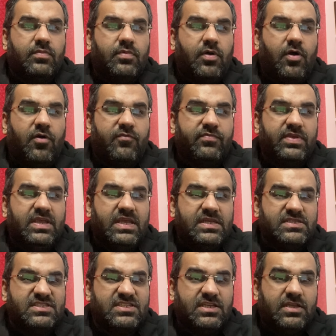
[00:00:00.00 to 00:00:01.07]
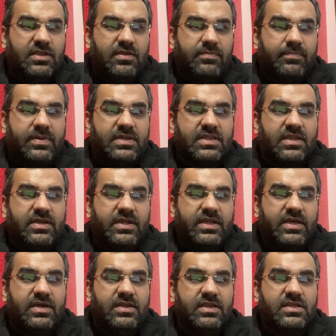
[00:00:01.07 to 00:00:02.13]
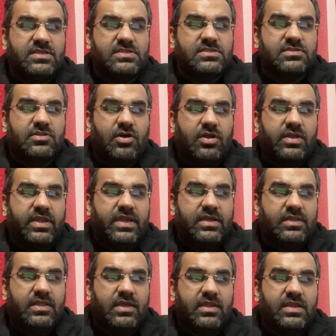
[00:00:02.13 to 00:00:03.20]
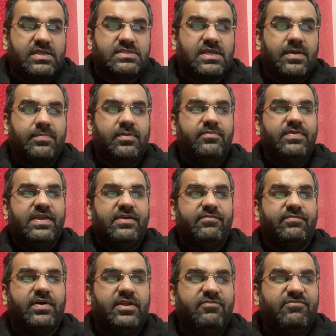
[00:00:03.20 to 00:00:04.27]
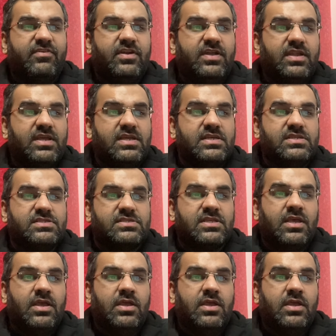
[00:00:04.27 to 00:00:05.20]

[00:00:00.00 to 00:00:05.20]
of ESG but the return is not yet there example we have one fund is